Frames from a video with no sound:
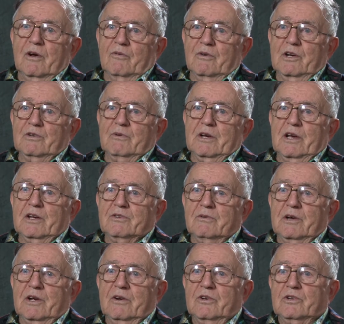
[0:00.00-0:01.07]
I raised my hands
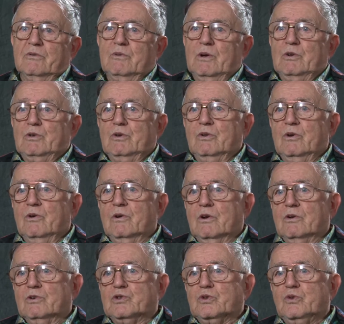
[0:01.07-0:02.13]
right here. He said, "Where did you learn
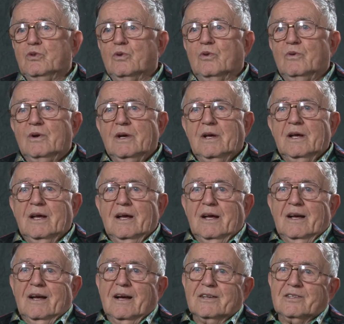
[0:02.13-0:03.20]
to go to school?"
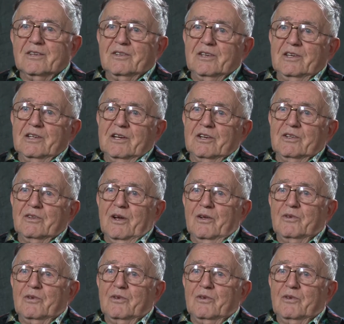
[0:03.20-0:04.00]
I said, "Didn't I